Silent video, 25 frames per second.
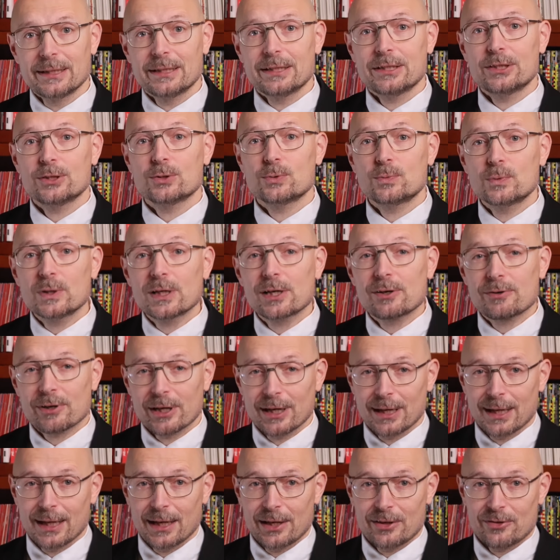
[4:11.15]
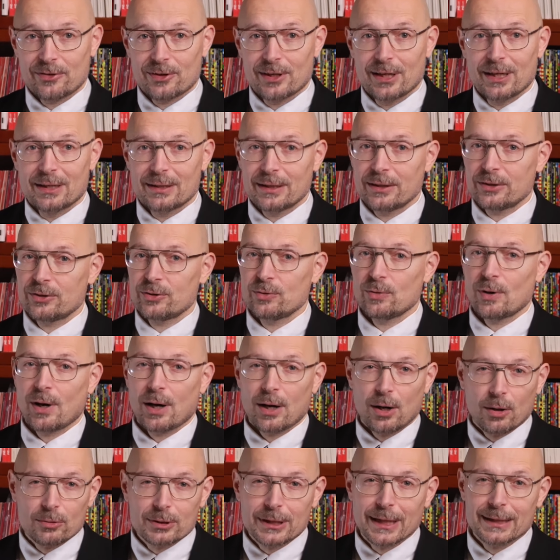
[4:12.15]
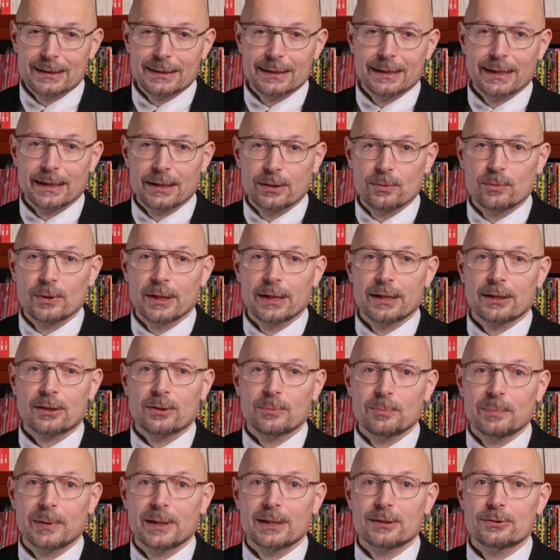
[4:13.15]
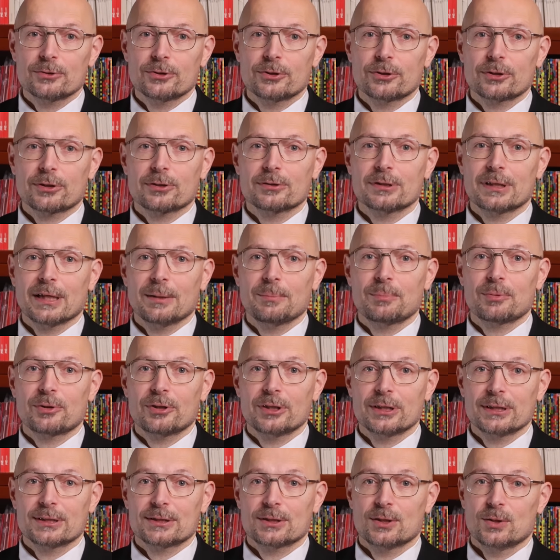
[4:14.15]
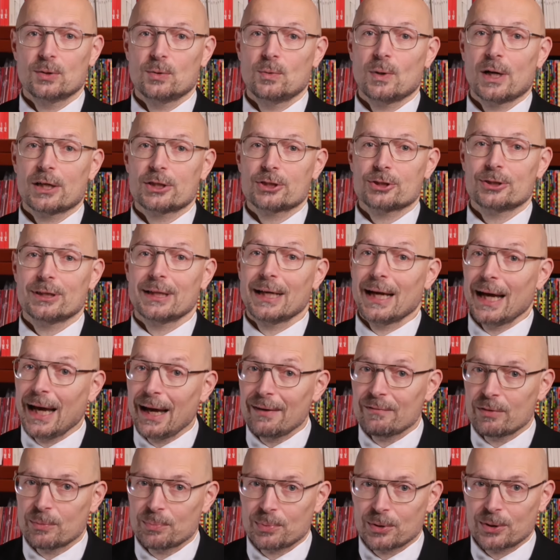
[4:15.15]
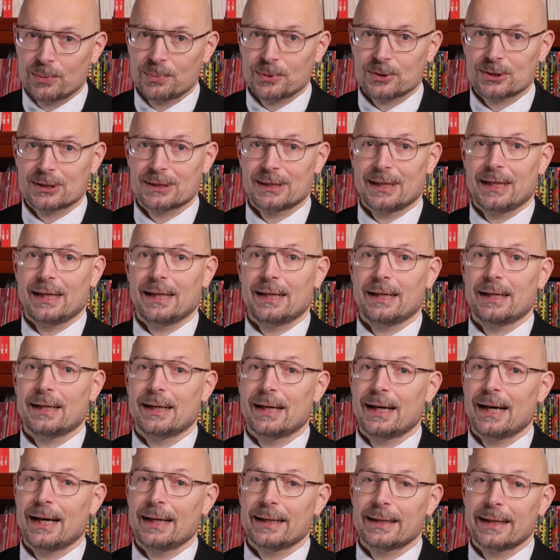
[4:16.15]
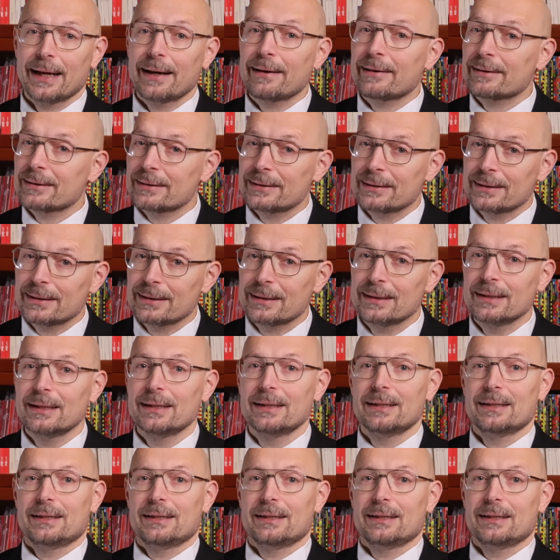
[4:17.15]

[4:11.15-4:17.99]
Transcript: you will realize that you are not getting anywhere compared to your contemporaries who actually have a purpose, and I guarantee